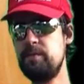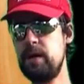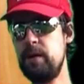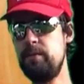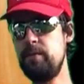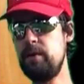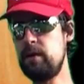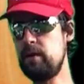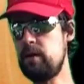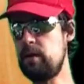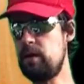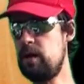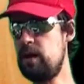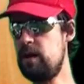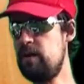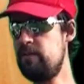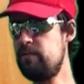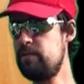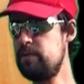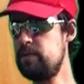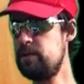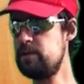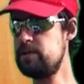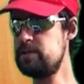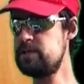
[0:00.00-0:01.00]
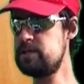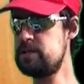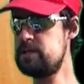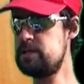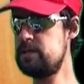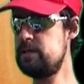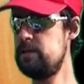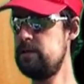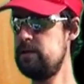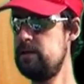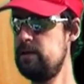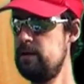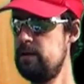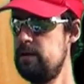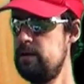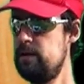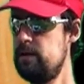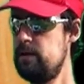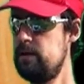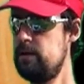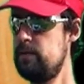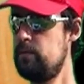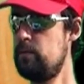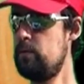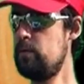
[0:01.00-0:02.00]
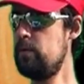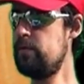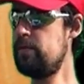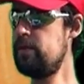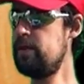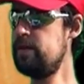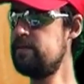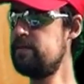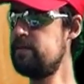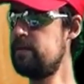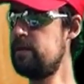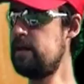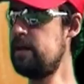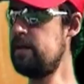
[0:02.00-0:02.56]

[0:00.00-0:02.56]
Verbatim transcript: might be a little off, but there's more things in